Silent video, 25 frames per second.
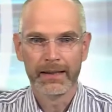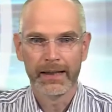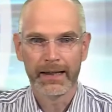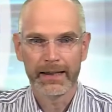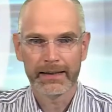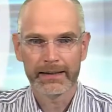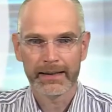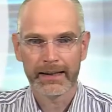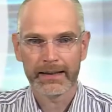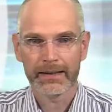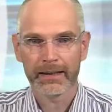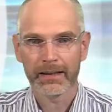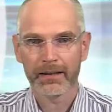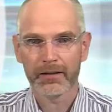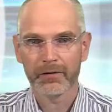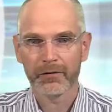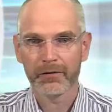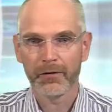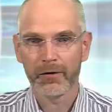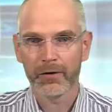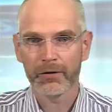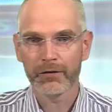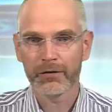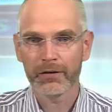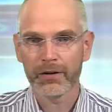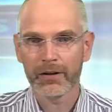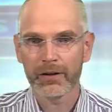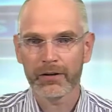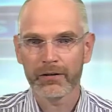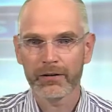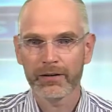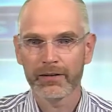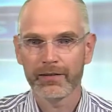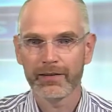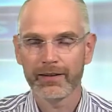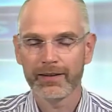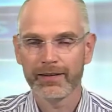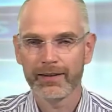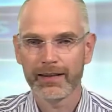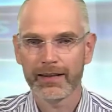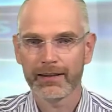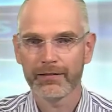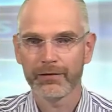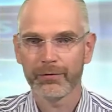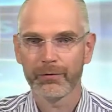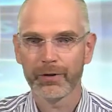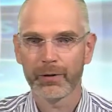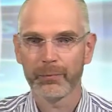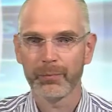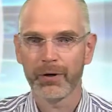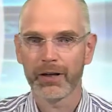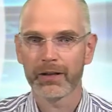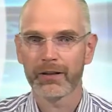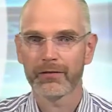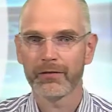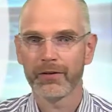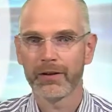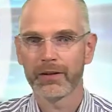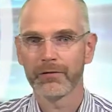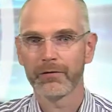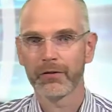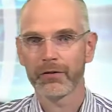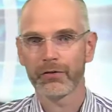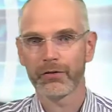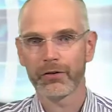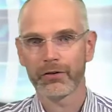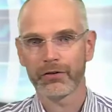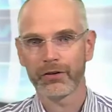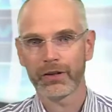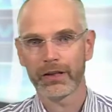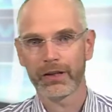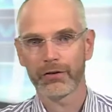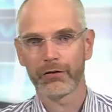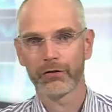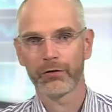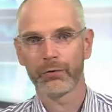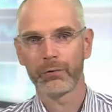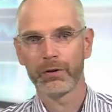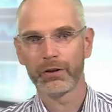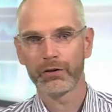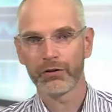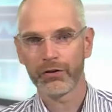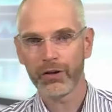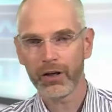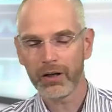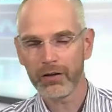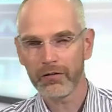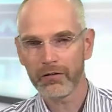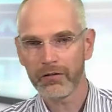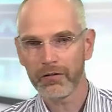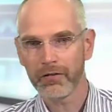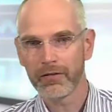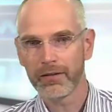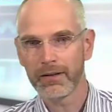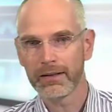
And then there are fault tolerancy tests, where part of your infrastructure gets switched off,